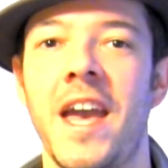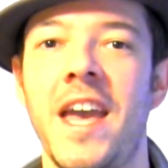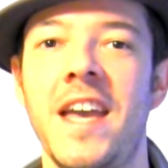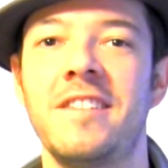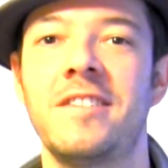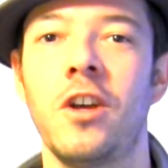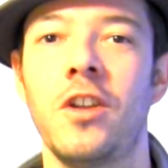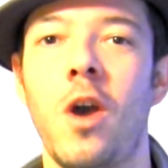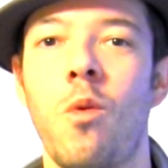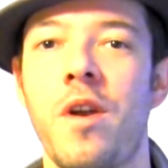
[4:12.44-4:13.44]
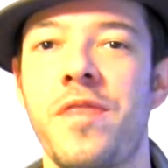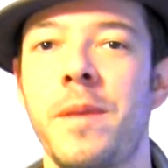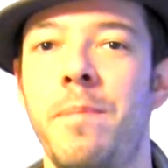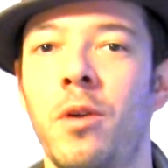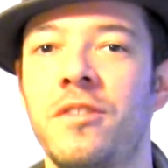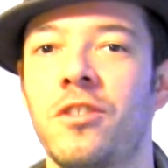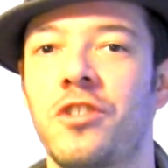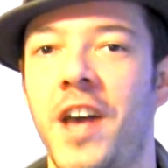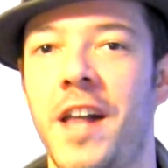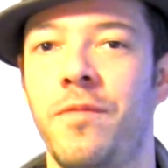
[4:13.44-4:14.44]
He's not a worthy
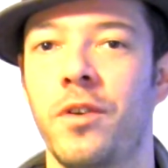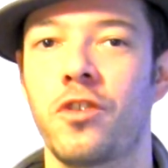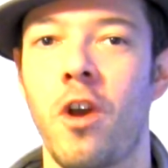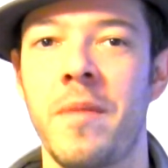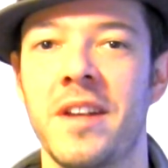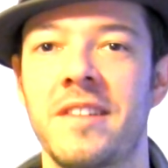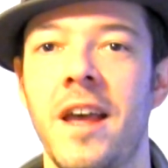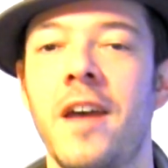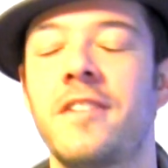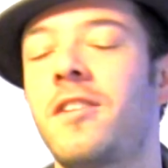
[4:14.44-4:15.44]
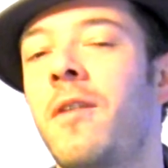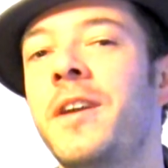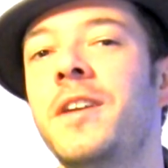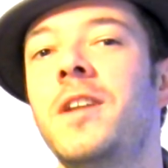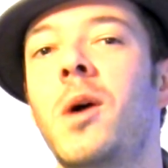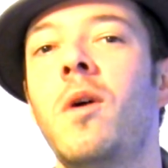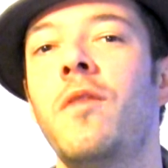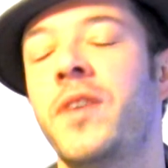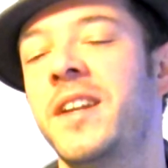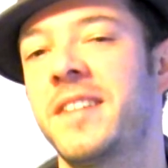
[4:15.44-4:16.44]
poster child for Germans. Sorry, no
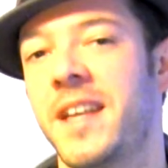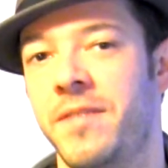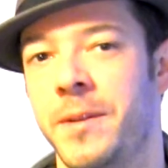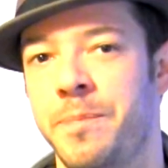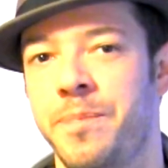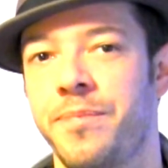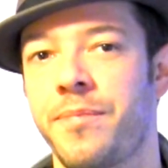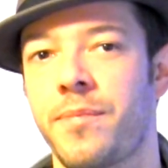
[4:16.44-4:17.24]
offense given.